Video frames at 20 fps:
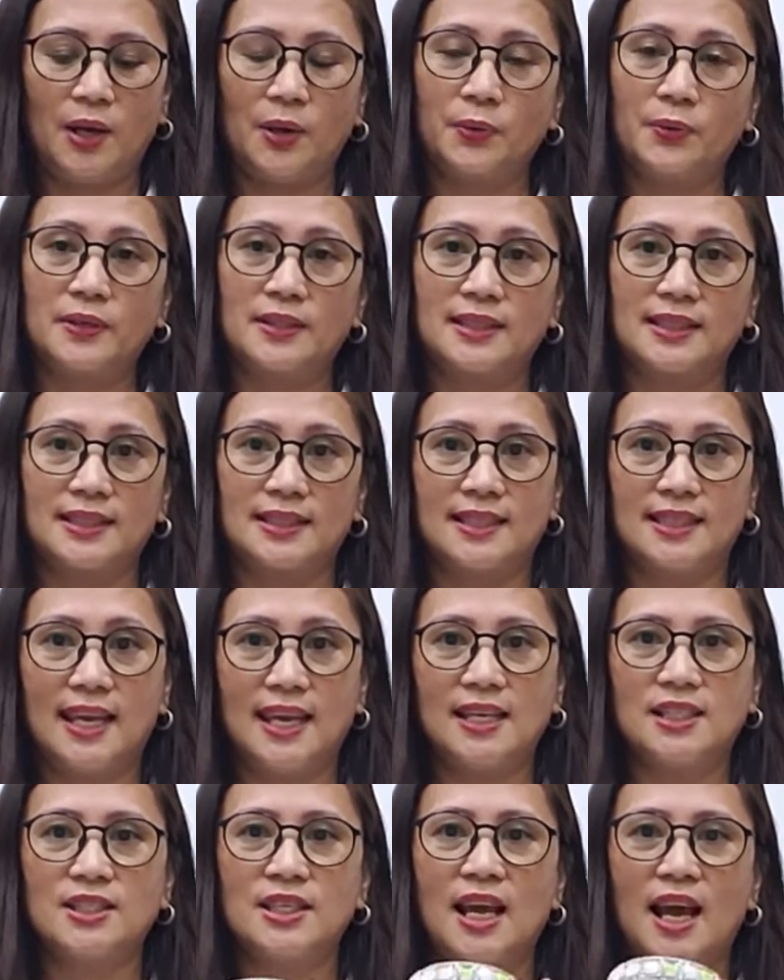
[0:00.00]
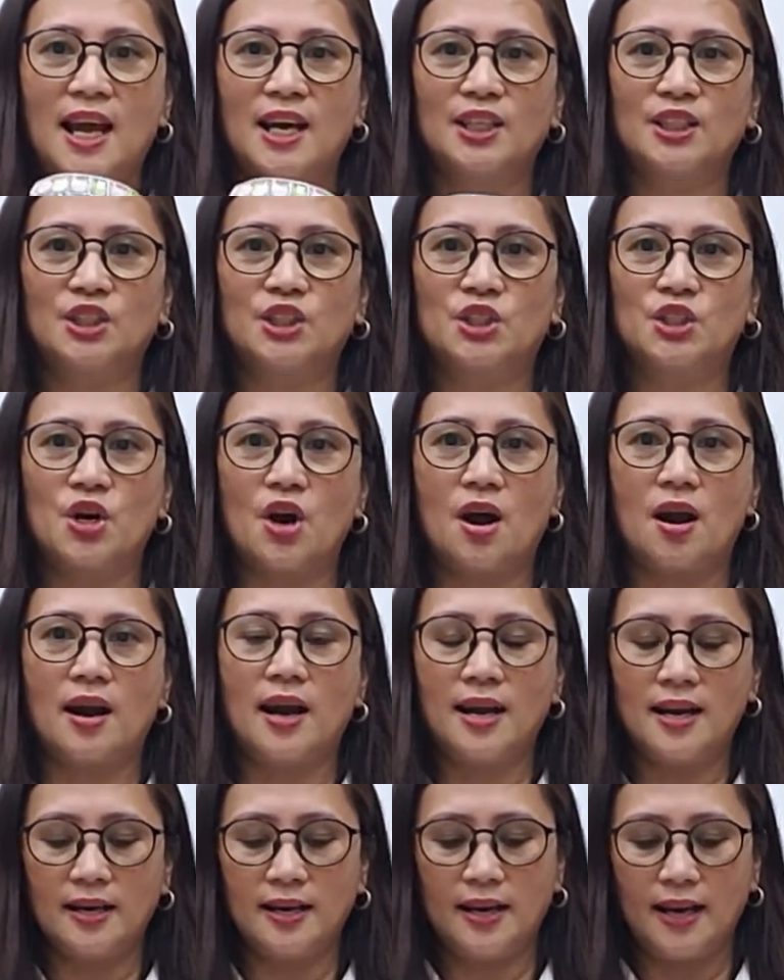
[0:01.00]
which is this
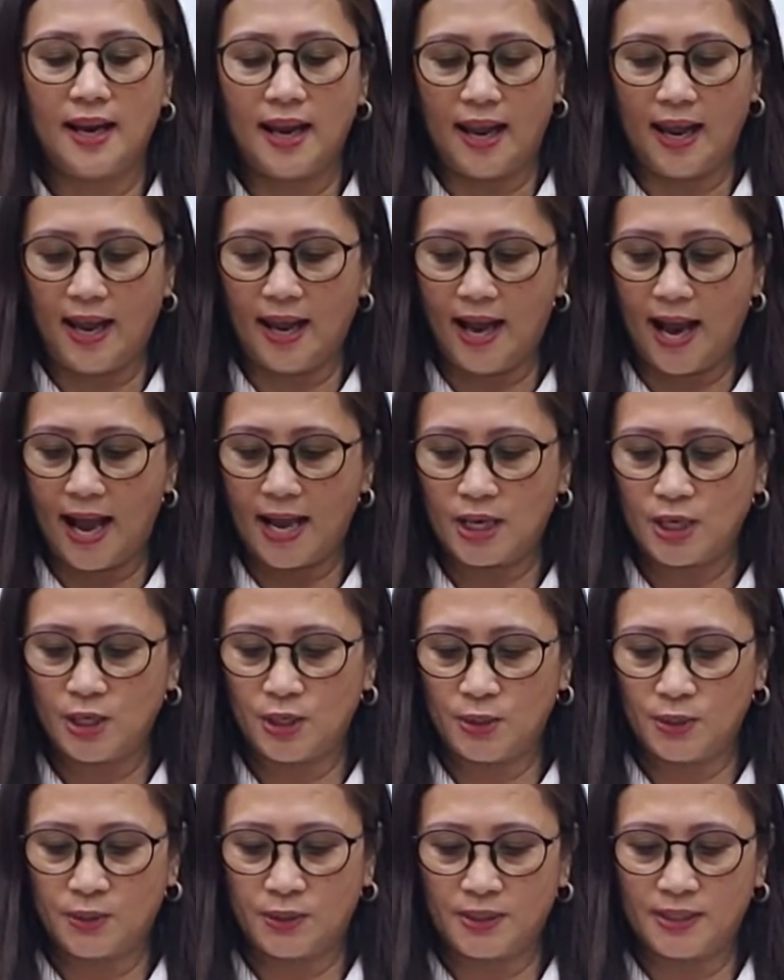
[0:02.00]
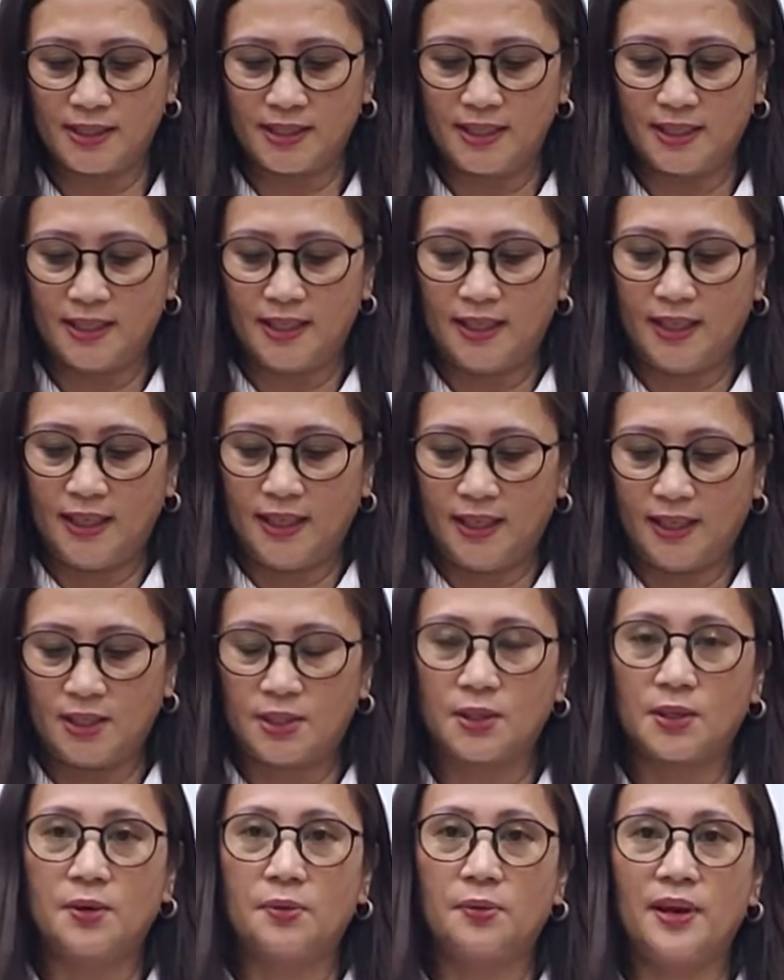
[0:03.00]
jar, and I use
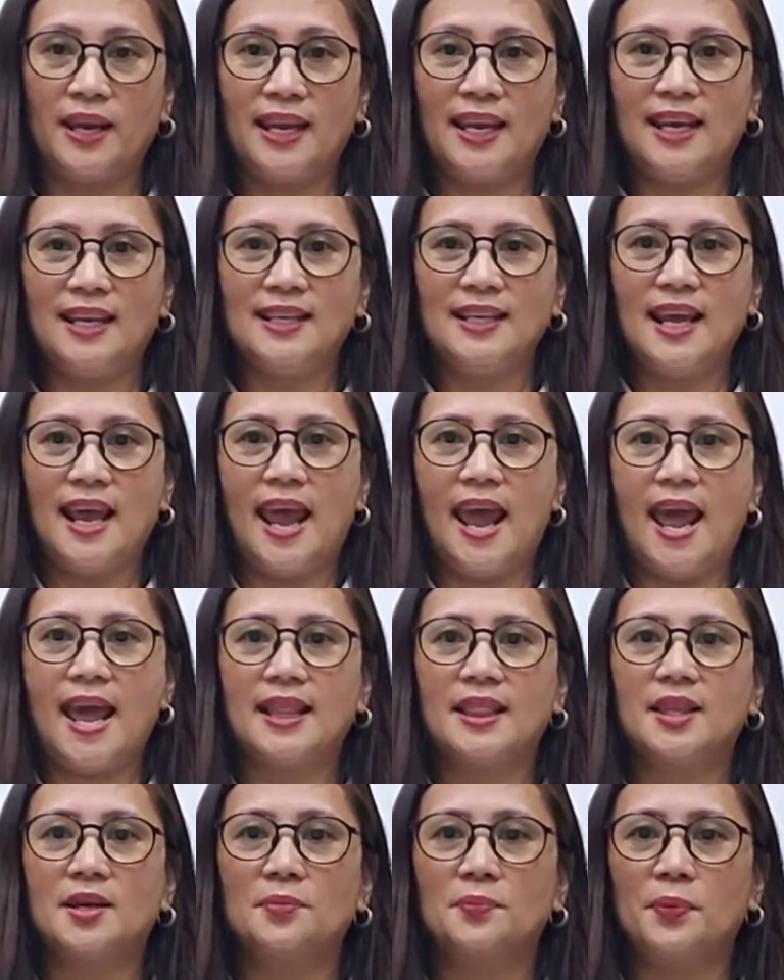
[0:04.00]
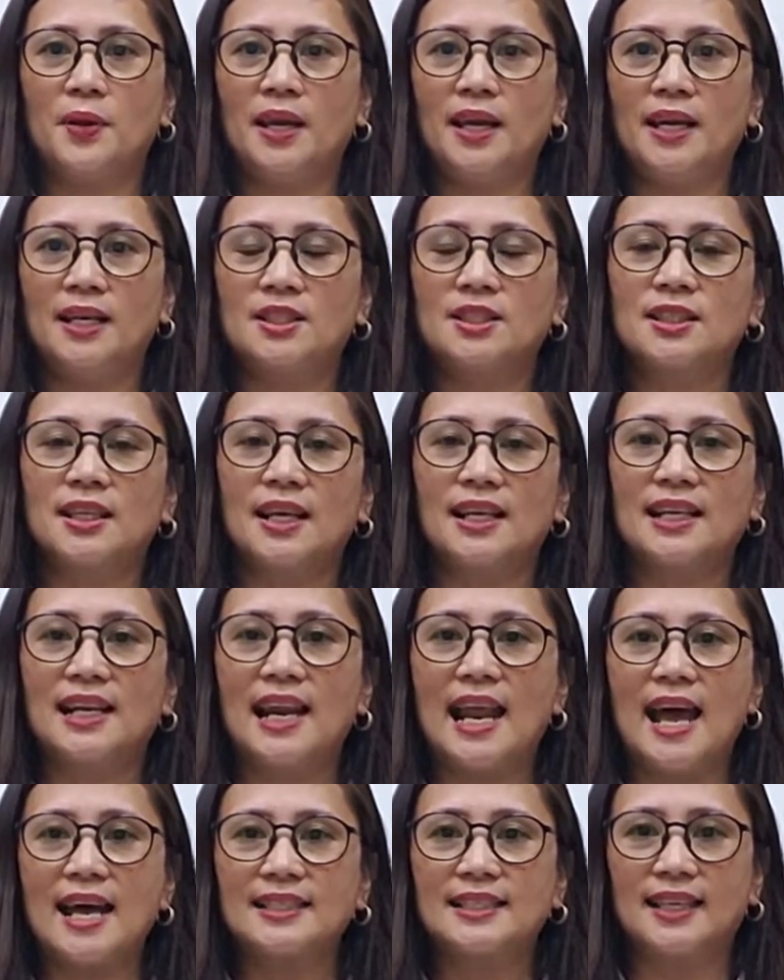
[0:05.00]
the green and the peach
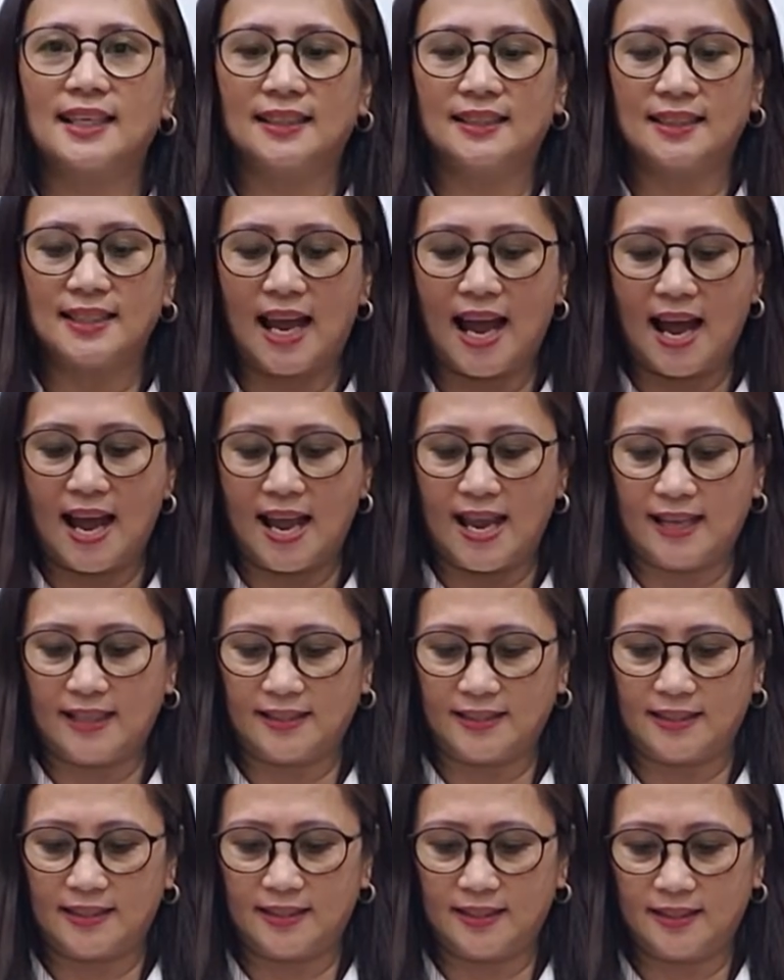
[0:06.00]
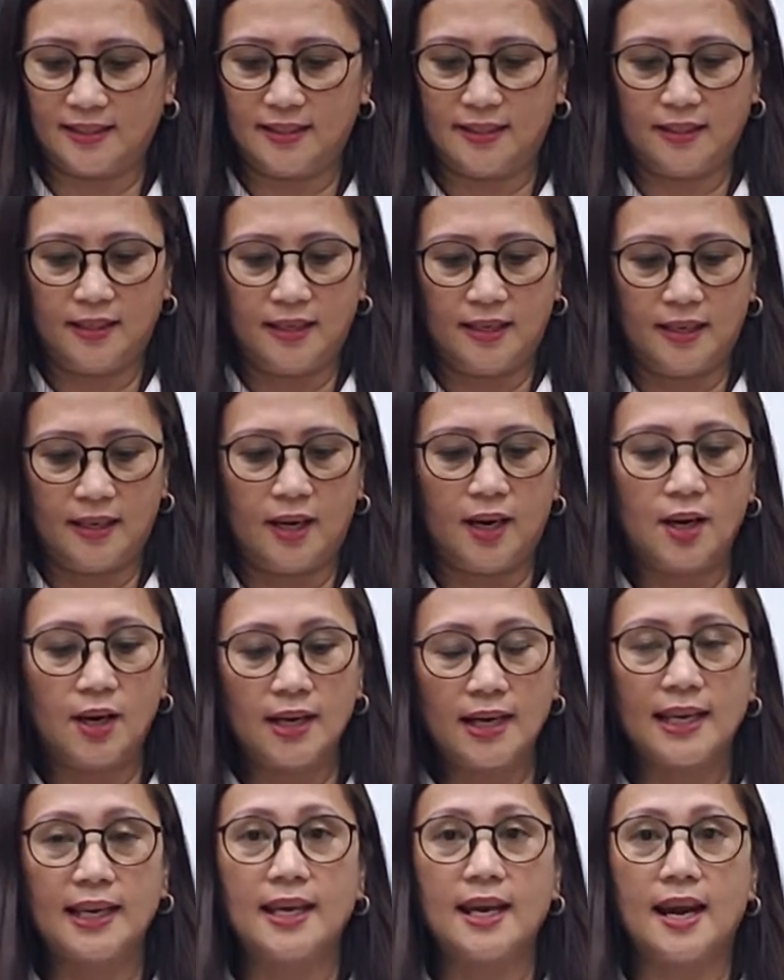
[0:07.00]
glass tiles.
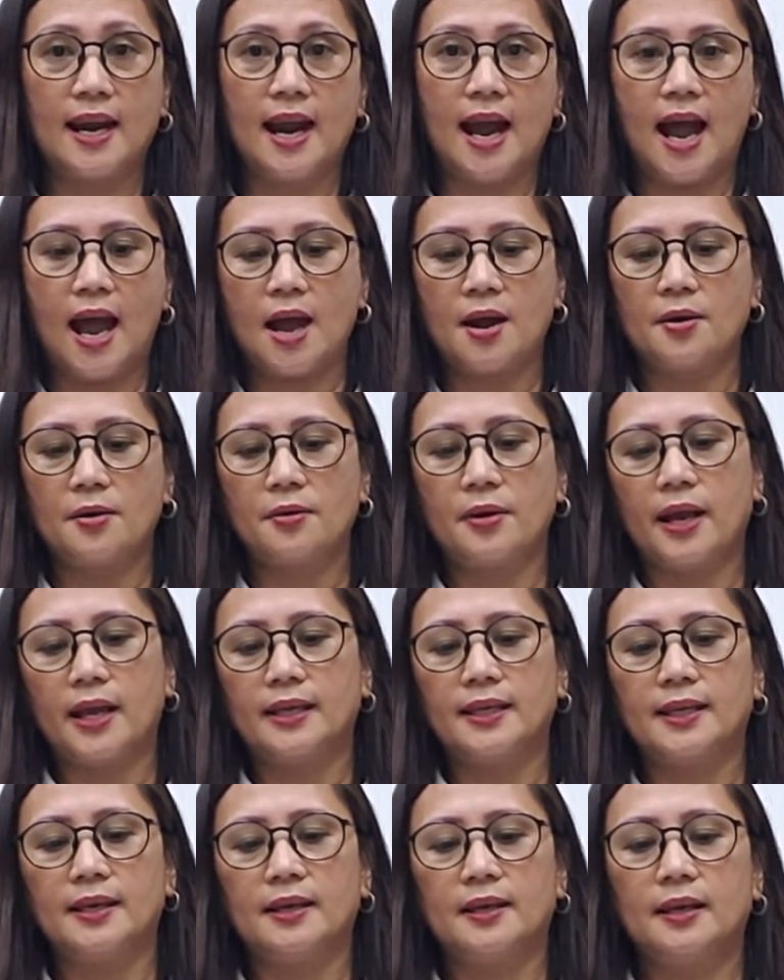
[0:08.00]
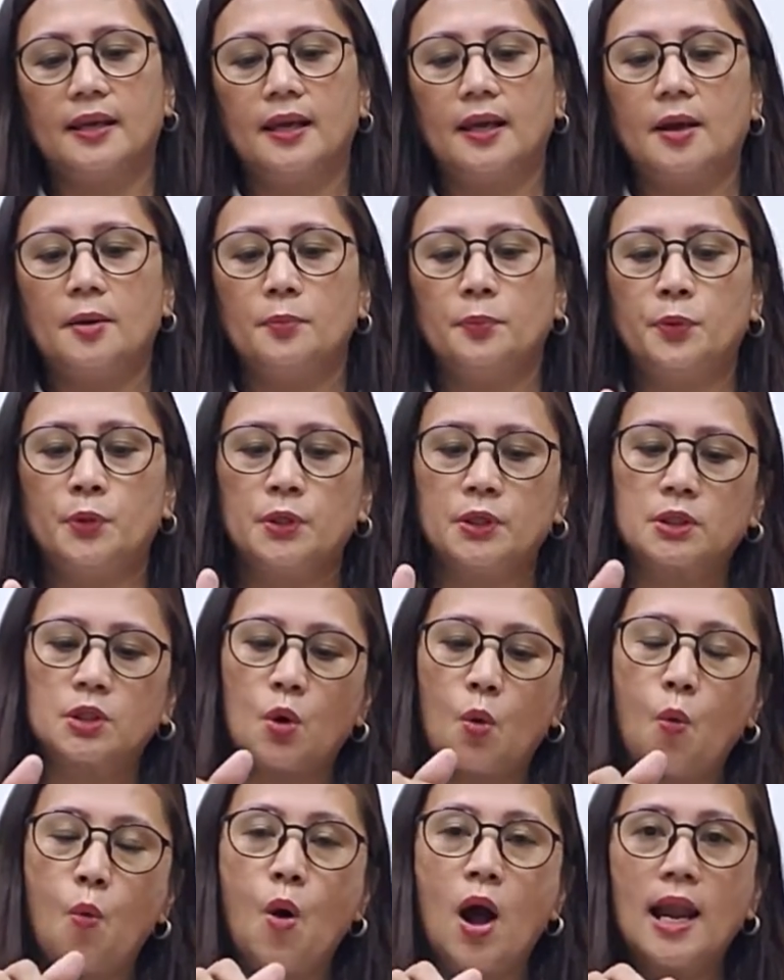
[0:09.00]
Earlier, I already
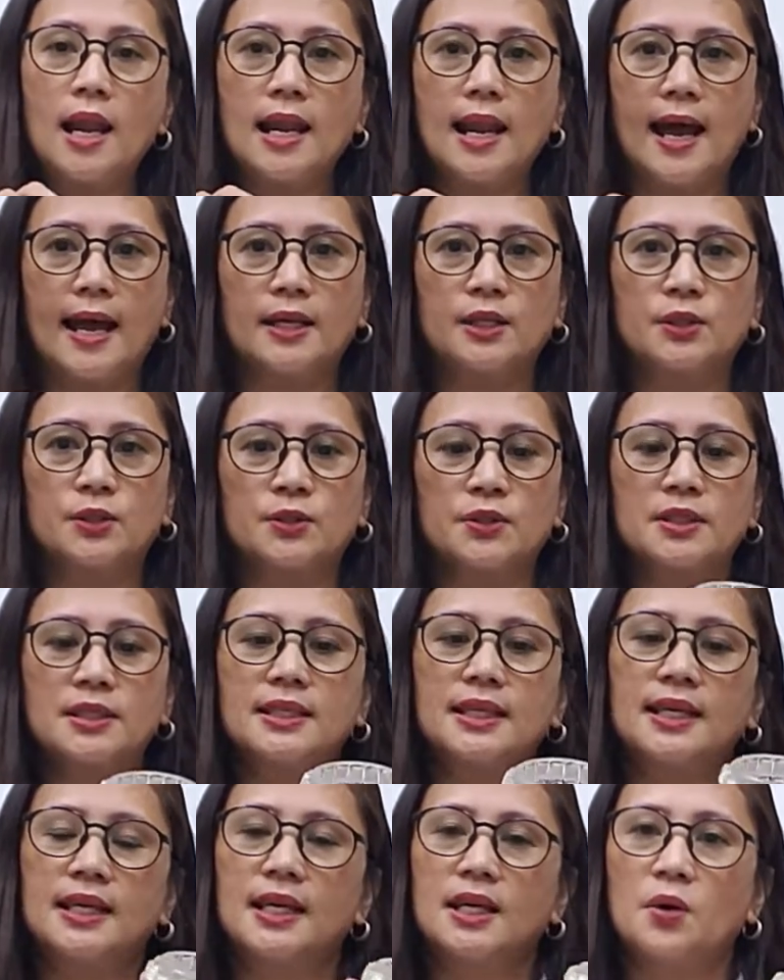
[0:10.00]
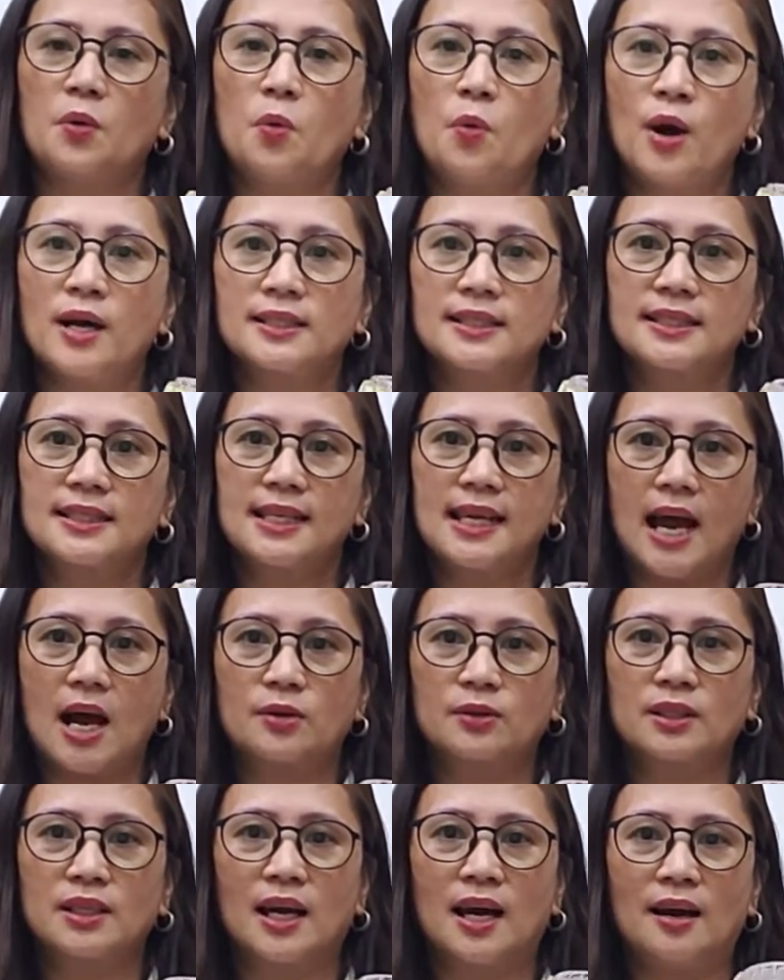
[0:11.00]
put one line to see what's the
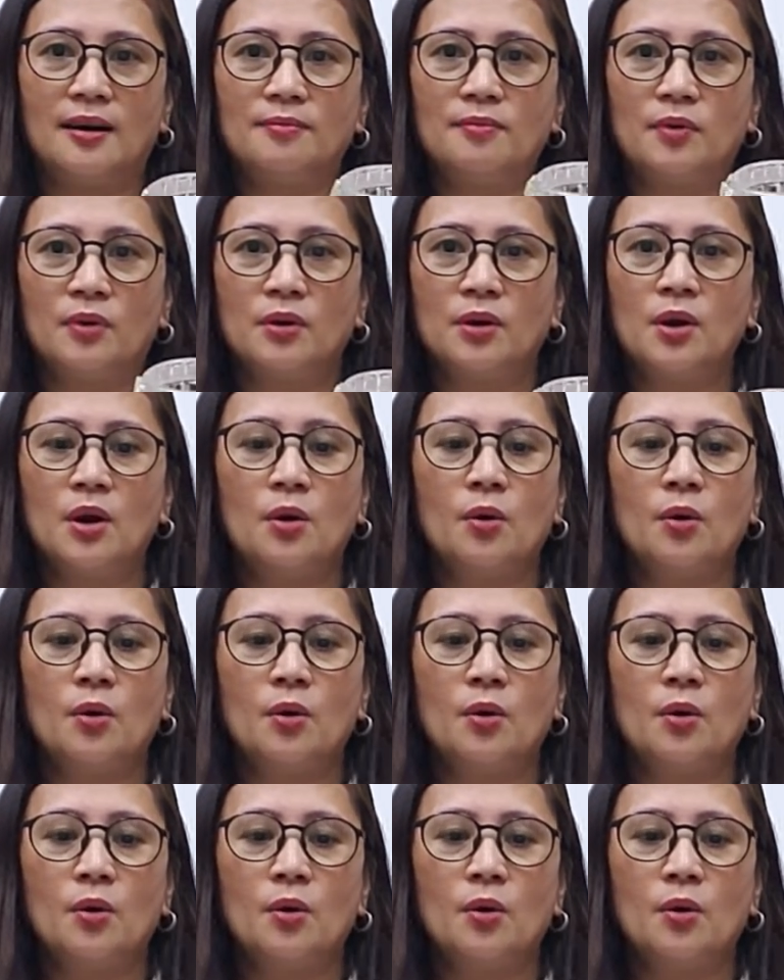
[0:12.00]
outcome